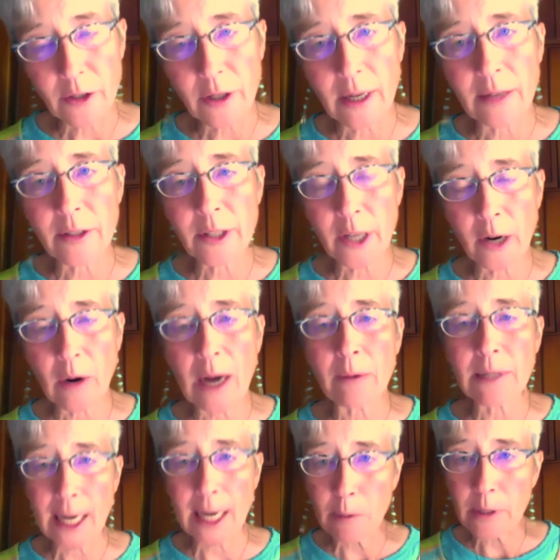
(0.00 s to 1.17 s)
And so I was
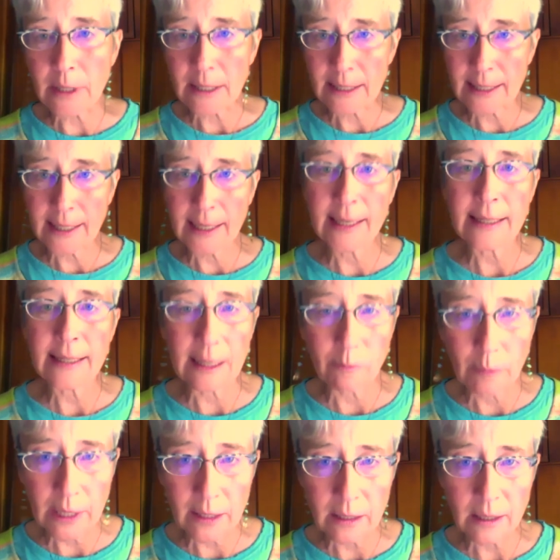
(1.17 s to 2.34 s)
able to see his
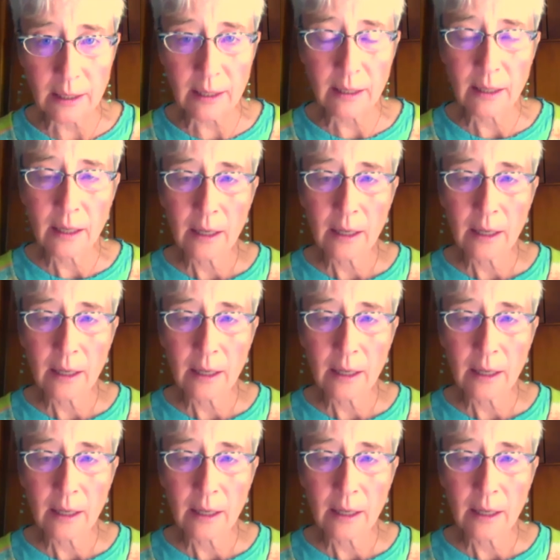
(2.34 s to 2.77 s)
admittance